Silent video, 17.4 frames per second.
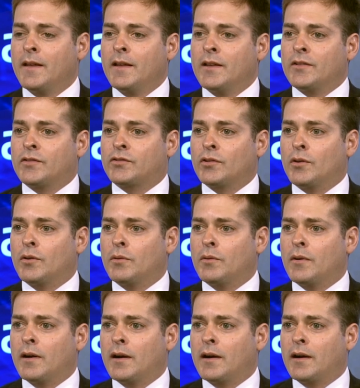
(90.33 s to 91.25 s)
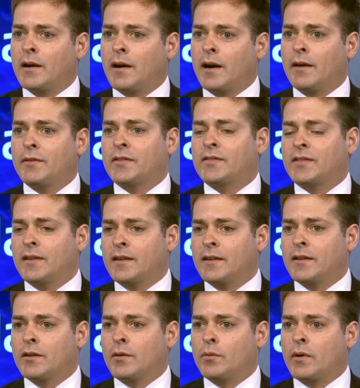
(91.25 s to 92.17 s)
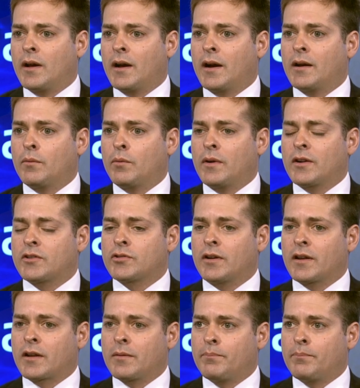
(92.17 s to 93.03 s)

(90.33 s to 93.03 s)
So obviously, we're not trying to